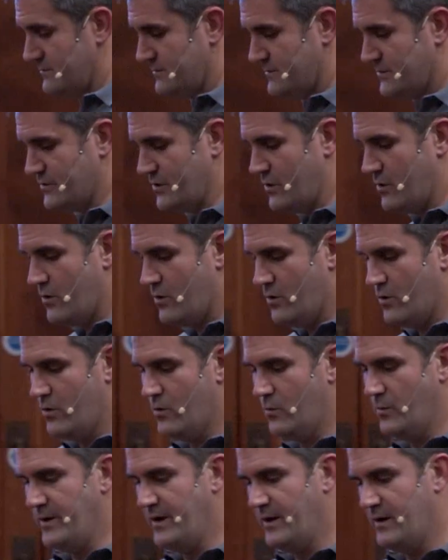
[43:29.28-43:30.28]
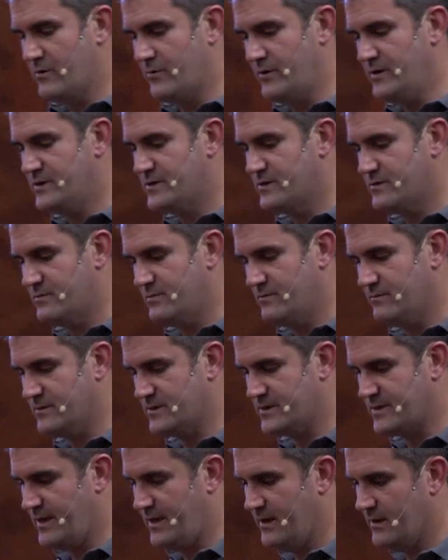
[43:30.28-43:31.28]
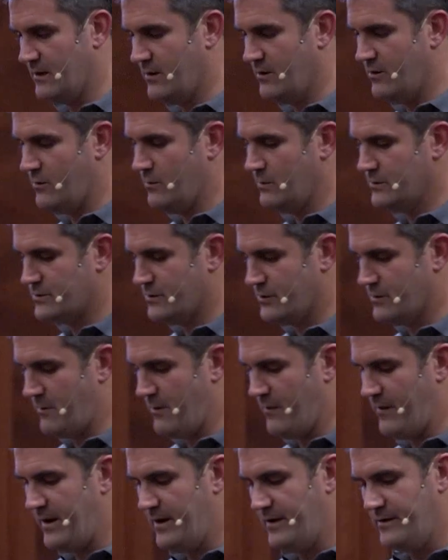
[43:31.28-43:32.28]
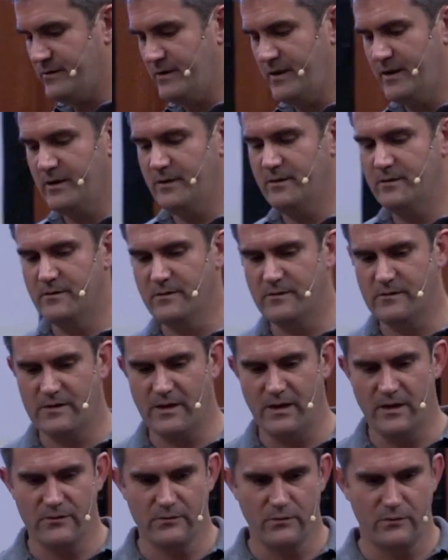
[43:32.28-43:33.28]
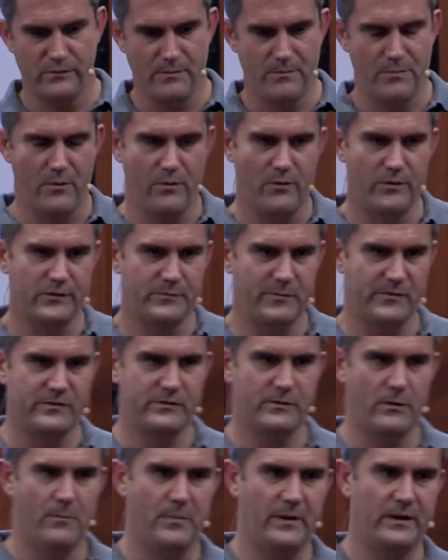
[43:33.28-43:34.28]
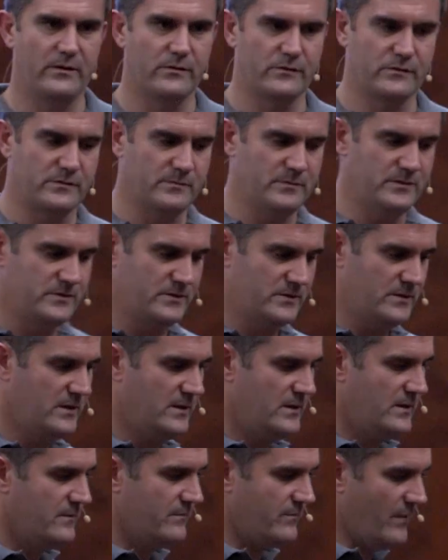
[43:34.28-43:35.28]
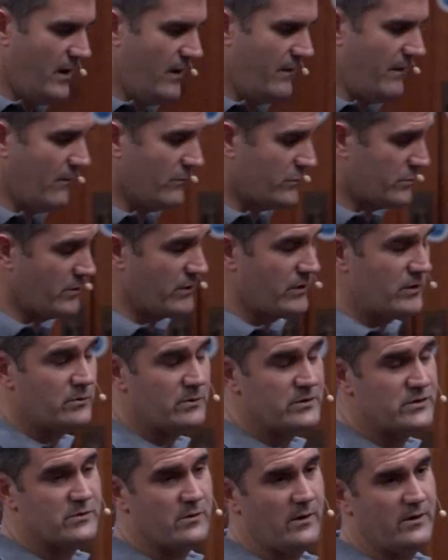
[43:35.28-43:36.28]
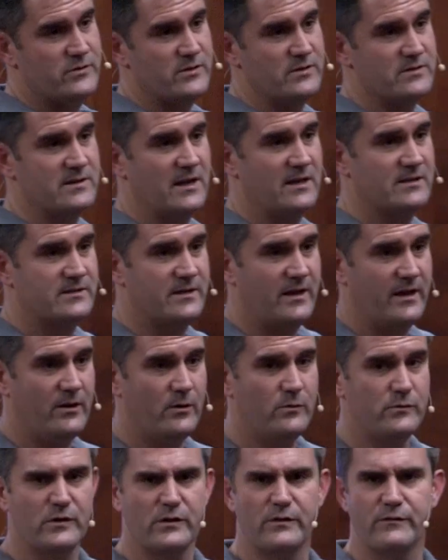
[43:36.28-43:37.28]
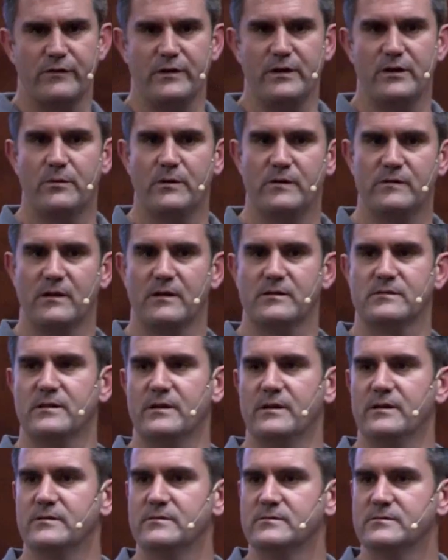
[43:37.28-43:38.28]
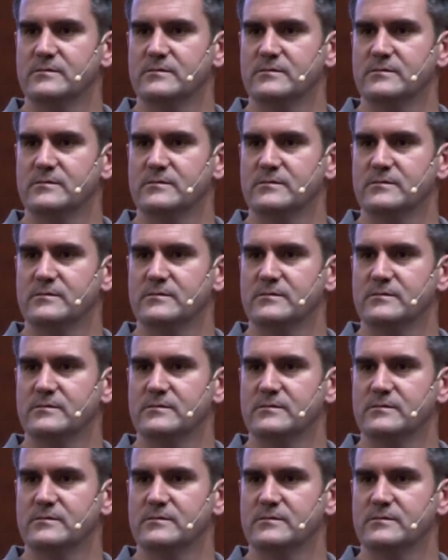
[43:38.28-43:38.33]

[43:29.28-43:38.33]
So we increased the scale a lot. We'll talk about that in a second. The scale is always important, especially to our big customers. That was one of the quiz questions last night. Who was at the V quiz last night?